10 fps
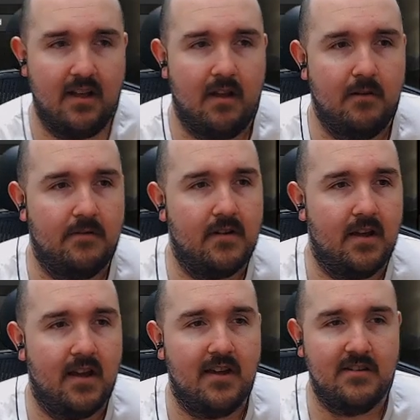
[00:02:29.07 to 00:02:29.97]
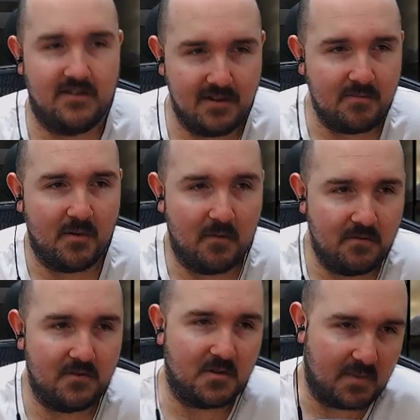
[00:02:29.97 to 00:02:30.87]
of Tip of
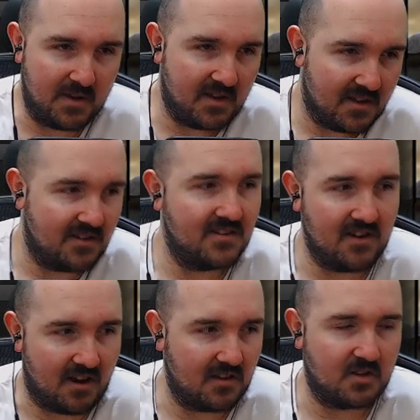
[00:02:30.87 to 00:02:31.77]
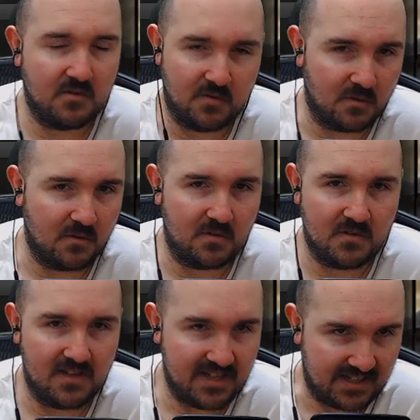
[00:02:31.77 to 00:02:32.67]
the Spear Task Force
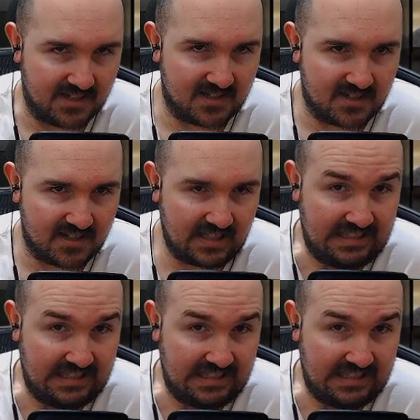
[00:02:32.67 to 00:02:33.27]
Elite.